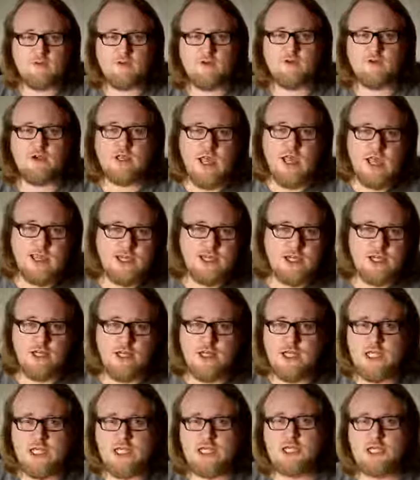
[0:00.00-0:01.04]

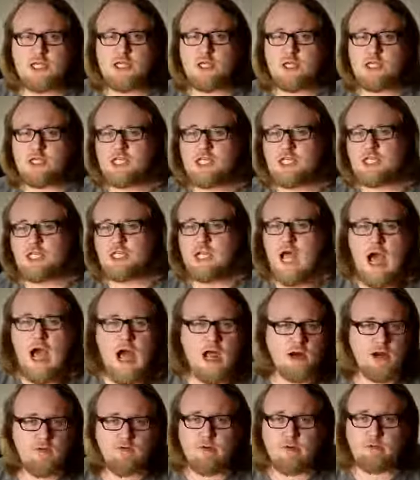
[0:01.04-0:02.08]
creationist
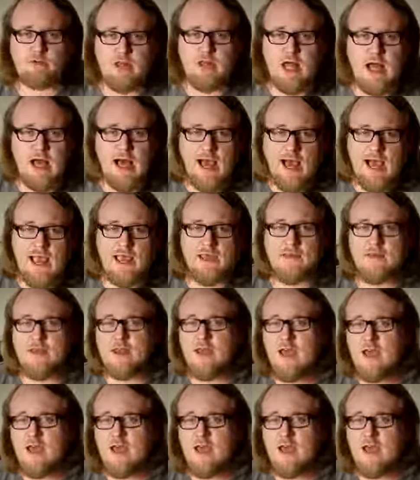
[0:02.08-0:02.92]
stock reply that